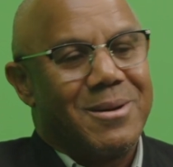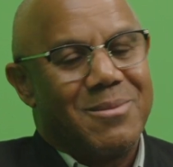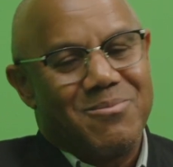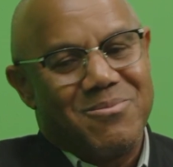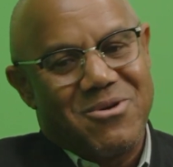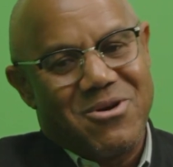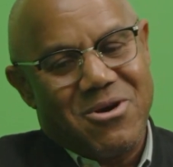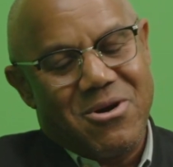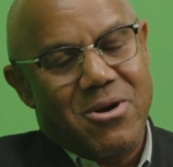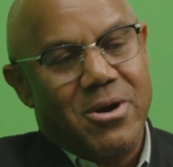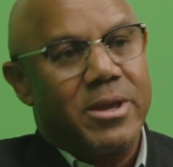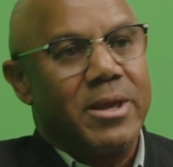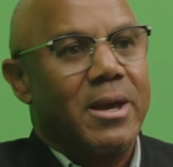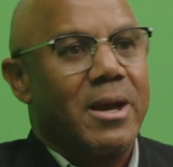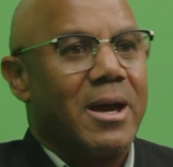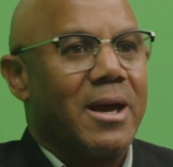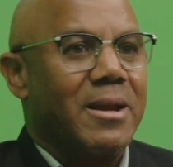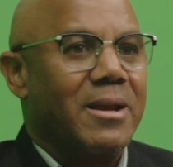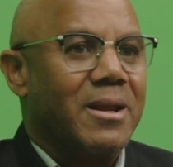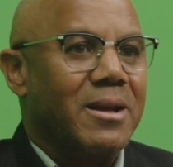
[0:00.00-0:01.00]
Boy,
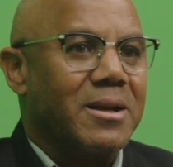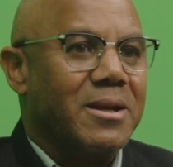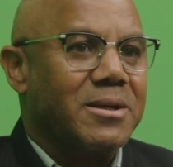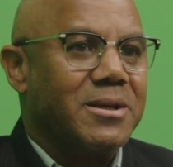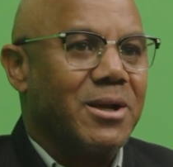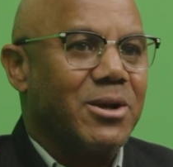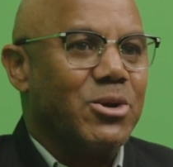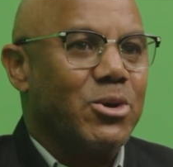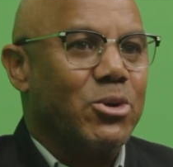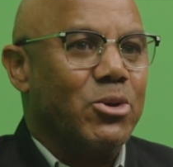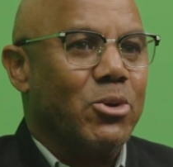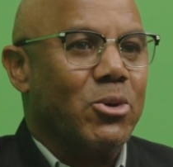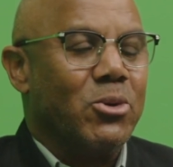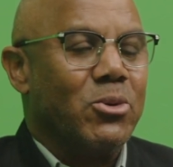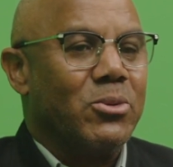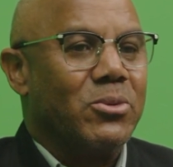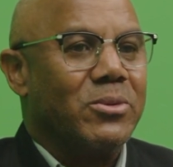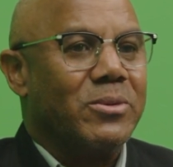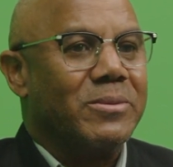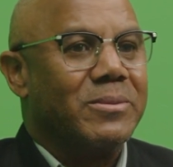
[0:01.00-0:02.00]
and then they tell you no.
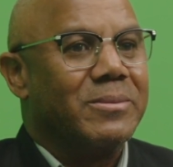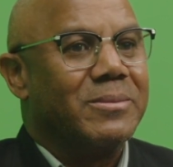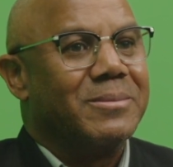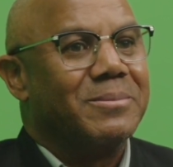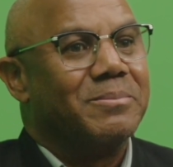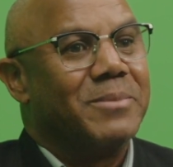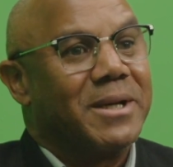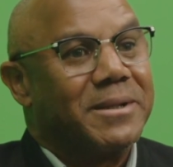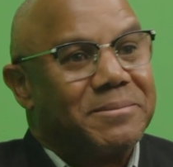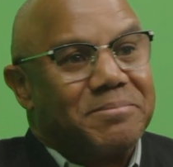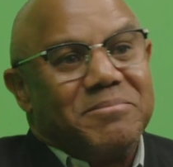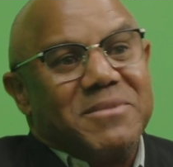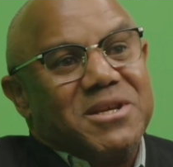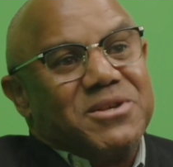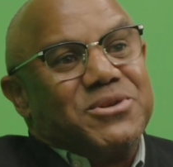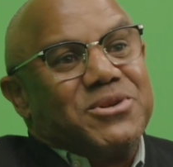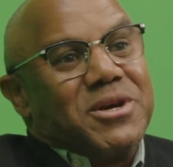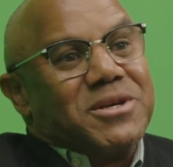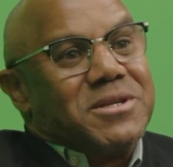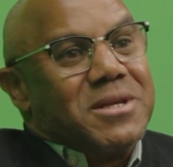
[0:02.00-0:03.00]
But
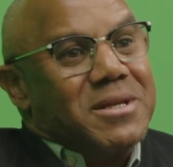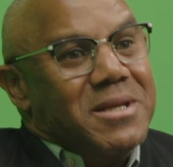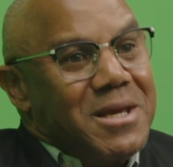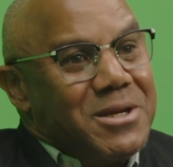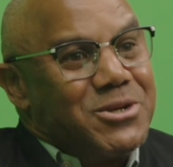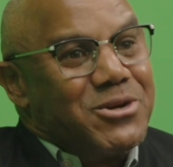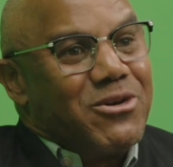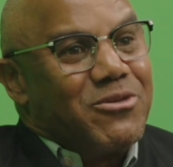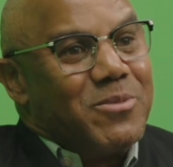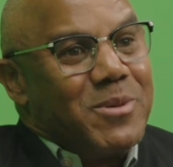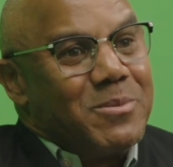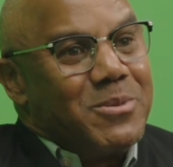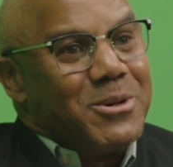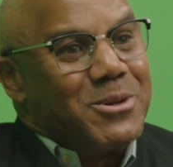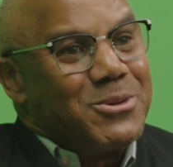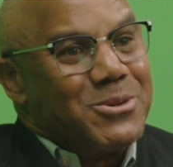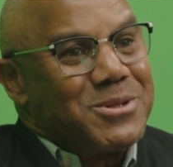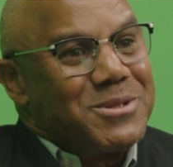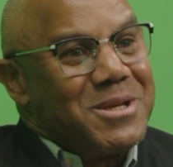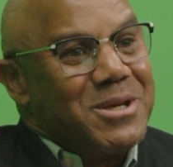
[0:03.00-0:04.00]
it's just the nature of people
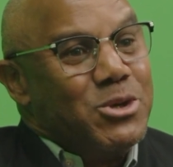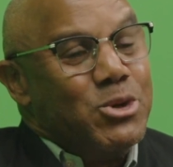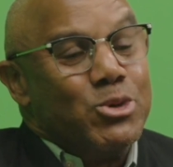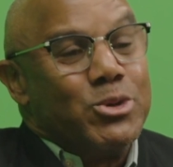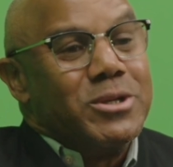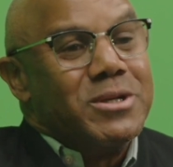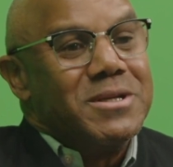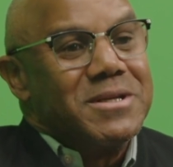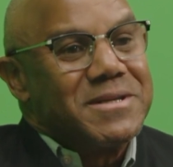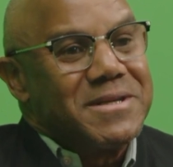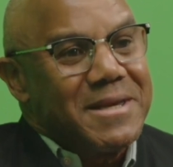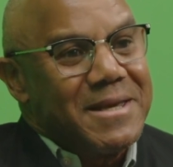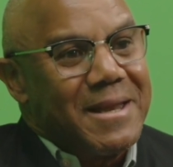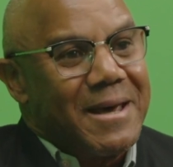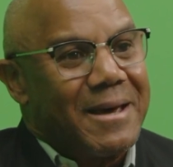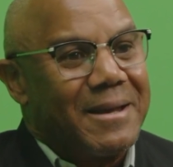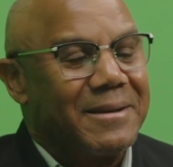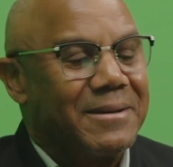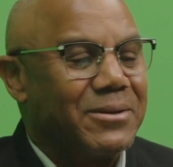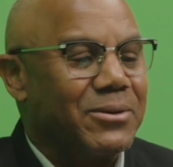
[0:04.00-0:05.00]
to say you didn't say
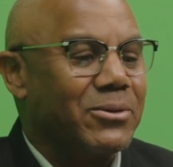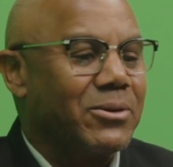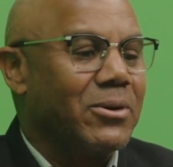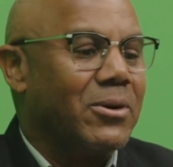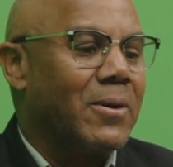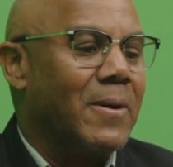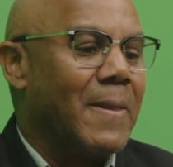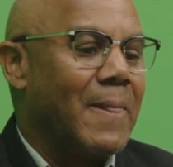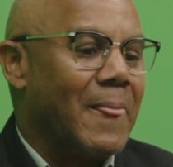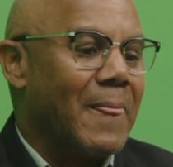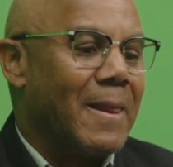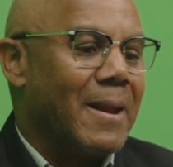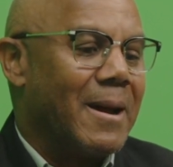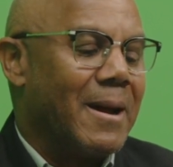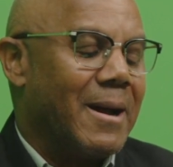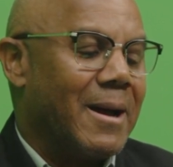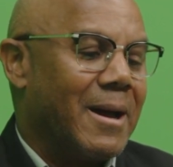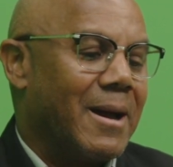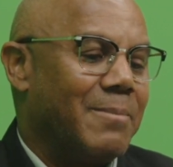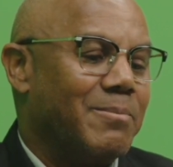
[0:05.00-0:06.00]
that, you know.
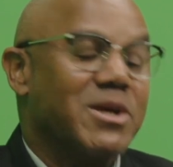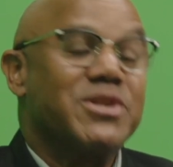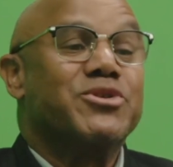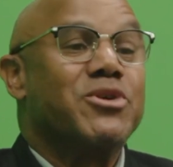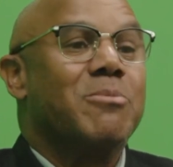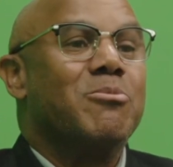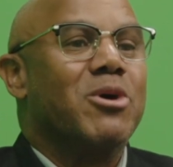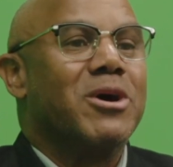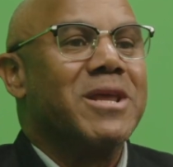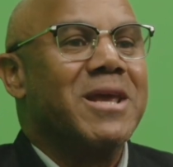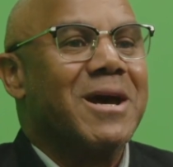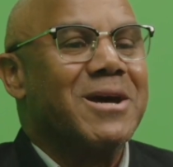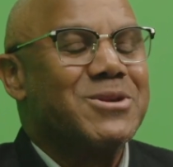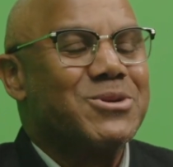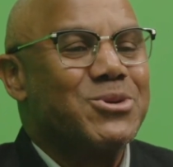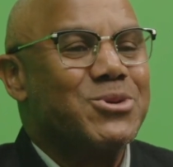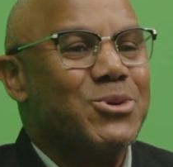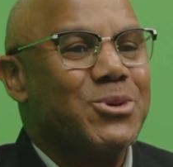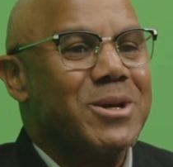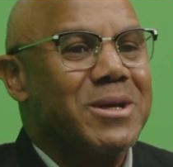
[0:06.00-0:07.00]
But somebody has
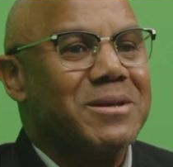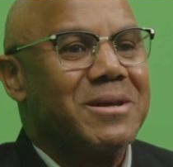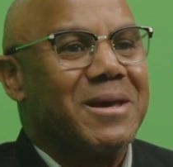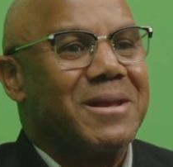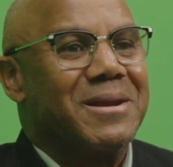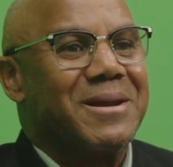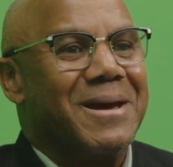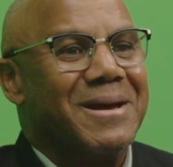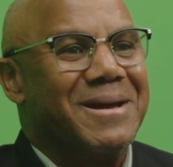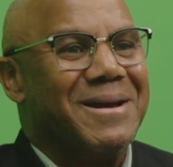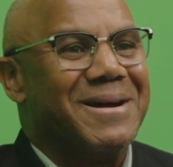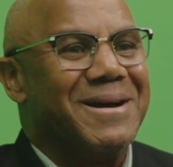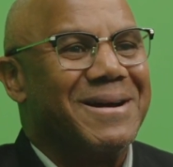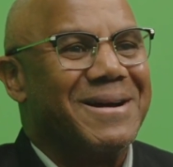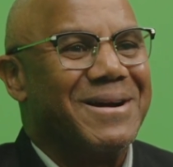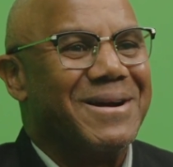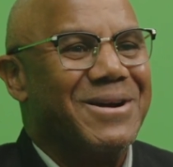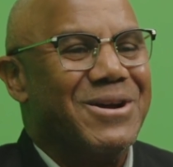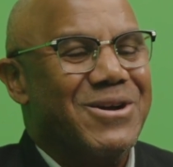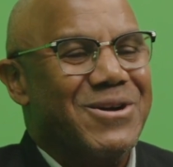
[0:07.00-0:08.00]
to do it. And
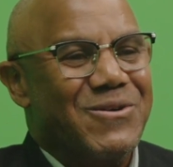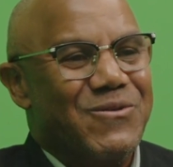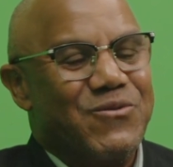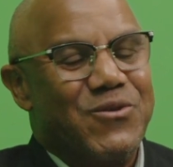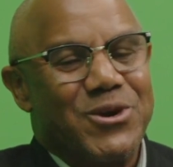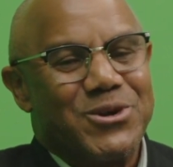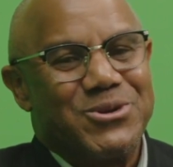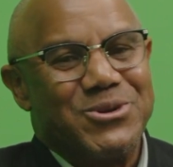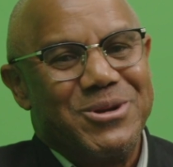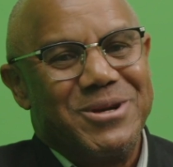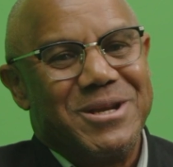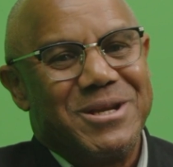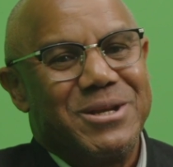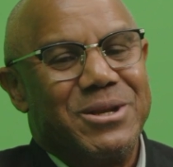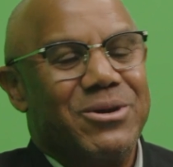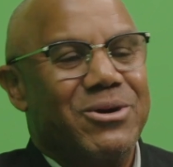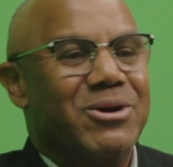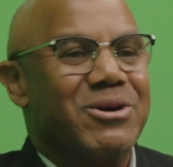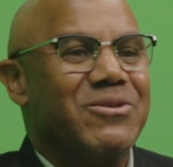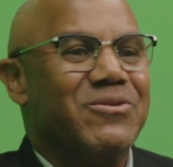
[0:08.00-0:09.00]

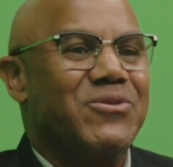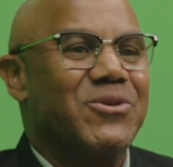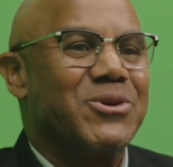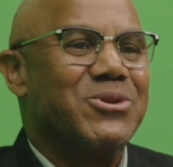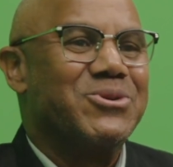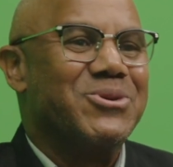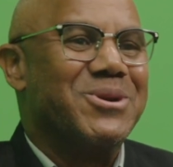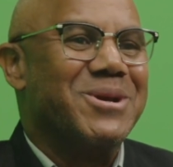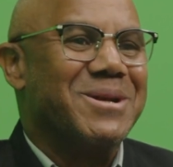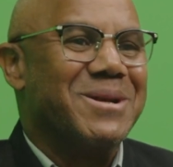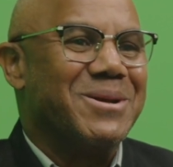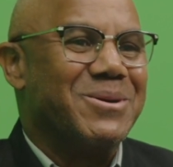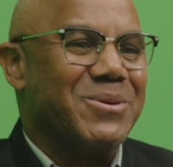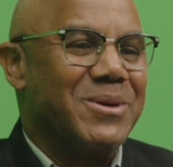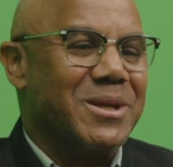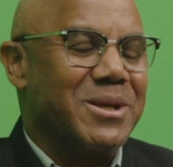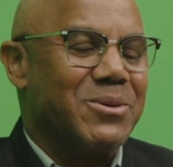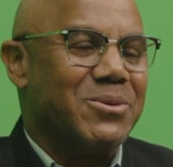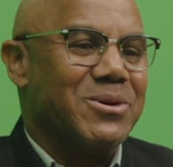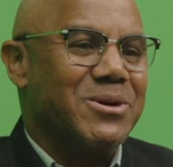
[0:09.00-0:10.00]
fortunately or unfortunately,
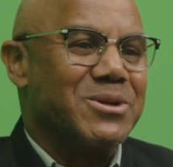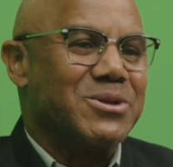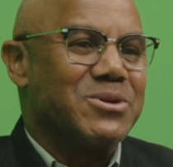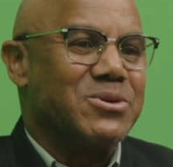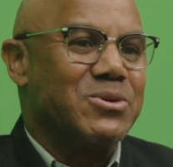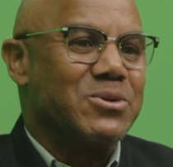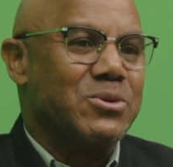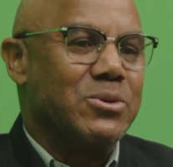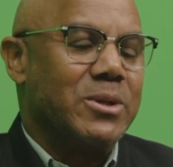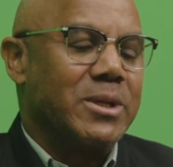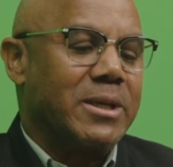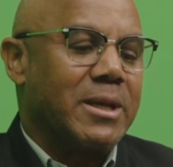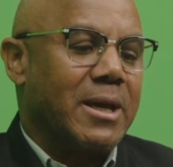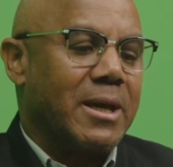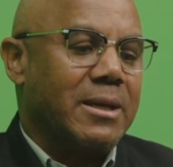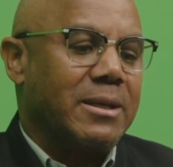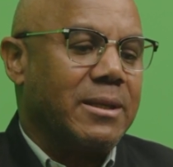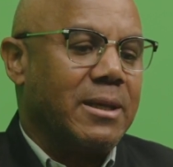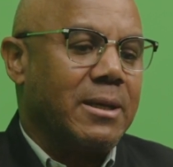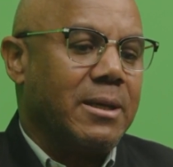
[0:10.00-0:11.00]
we're the ones to do it.
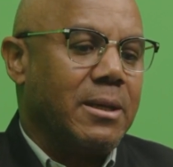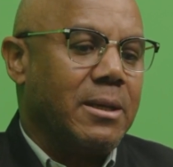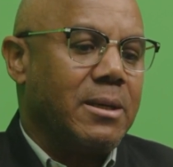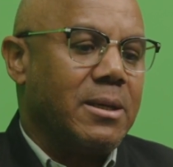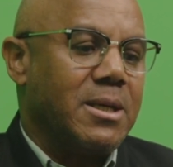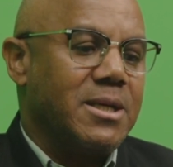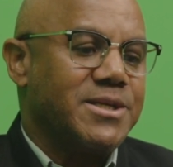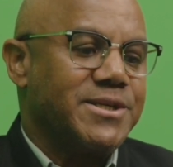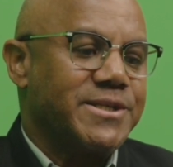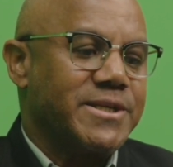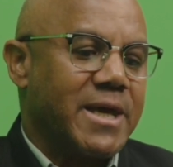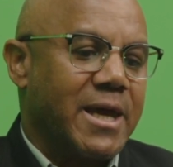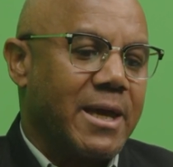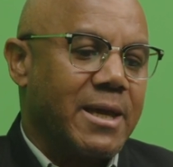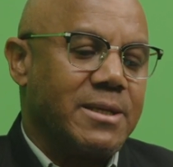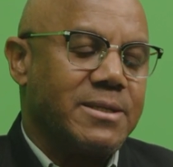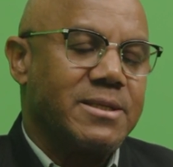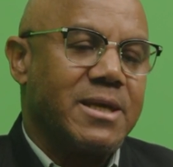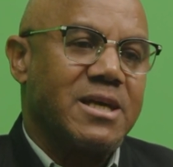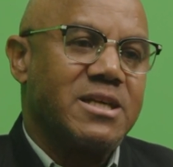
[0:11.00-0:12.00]
I think the
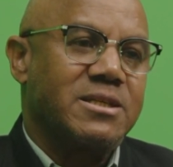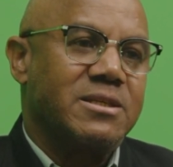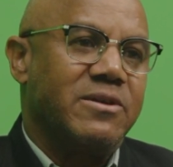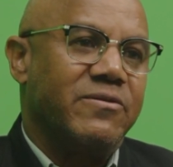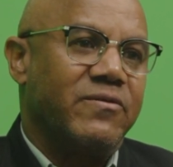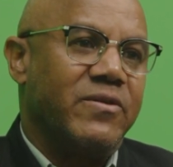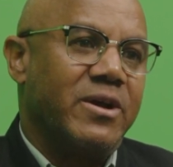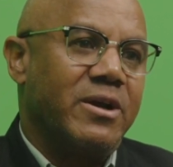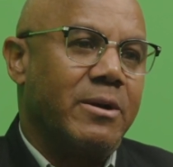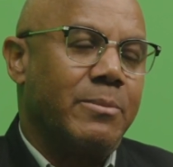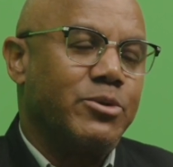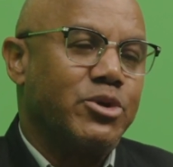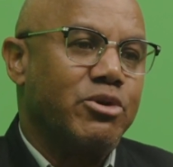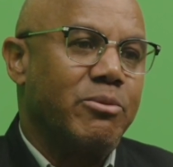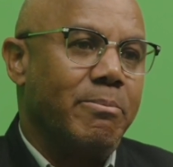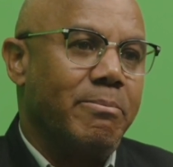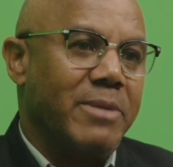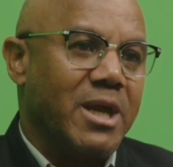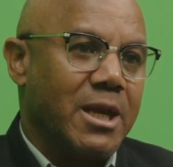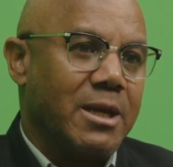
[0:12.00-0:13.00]
science has developed
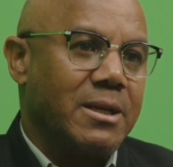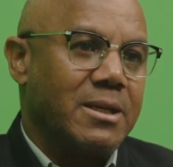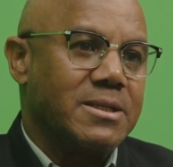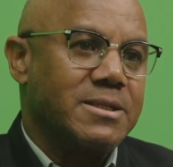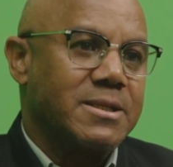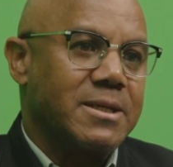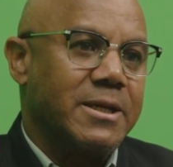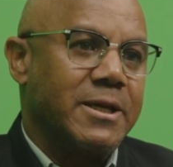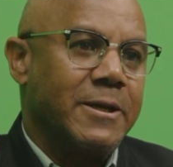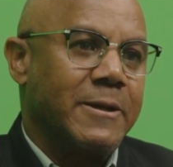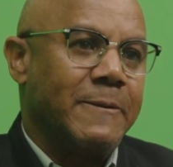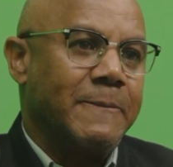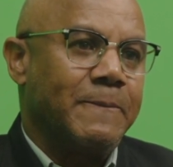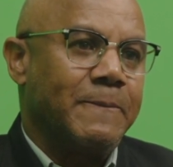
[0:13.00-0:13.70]
tremendously.